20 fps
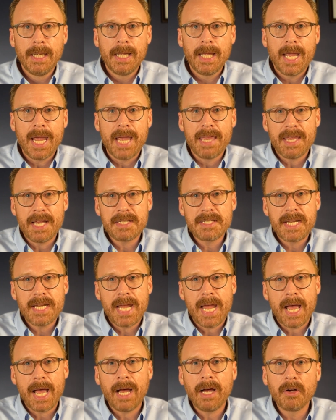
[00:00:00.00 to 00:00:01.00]
And that's a
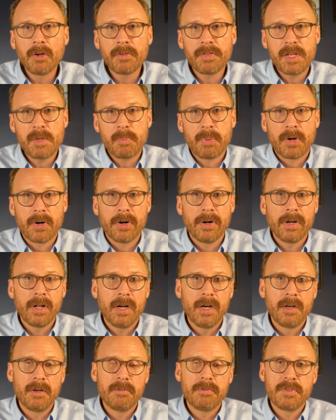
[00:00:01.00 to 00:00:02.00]
healthy part
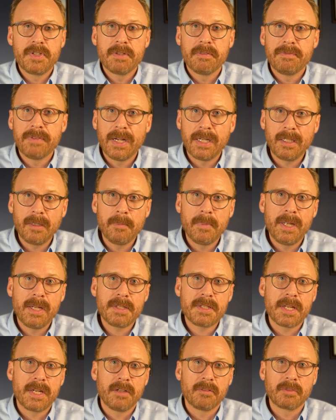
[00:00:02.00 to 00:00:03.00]
of
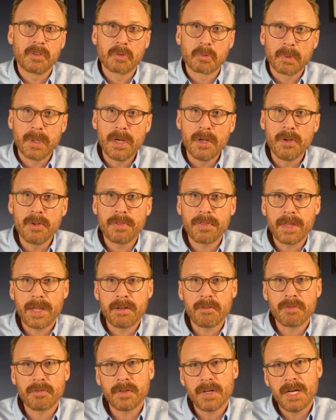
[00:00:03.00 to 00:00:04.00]
development and of growth.
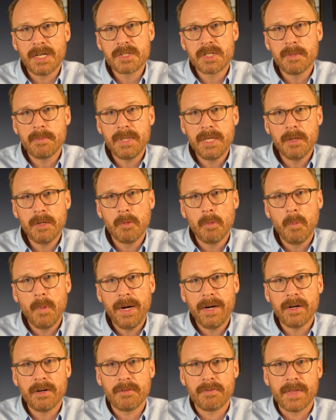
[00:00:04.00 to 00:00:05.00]
And for us to be
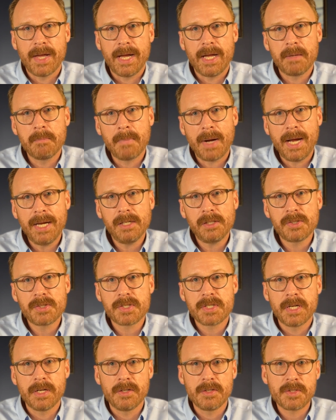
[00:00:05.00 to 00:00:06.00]
aware of that,
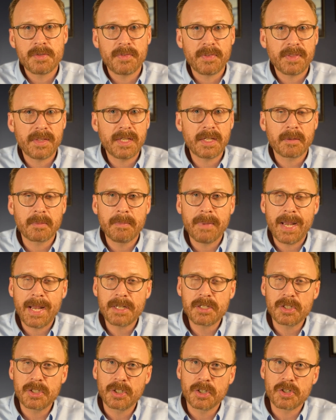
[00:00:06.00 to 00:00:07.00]
milestones, if you
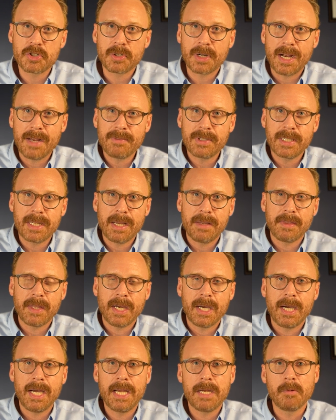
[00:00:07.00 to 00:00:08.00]
imagine you're driving down the
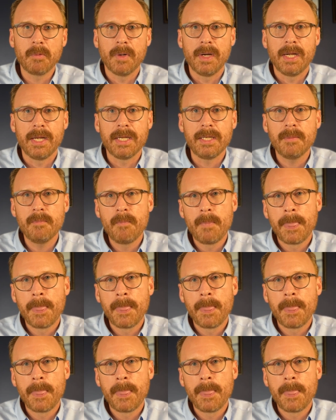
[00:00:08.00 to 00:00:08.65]
highway,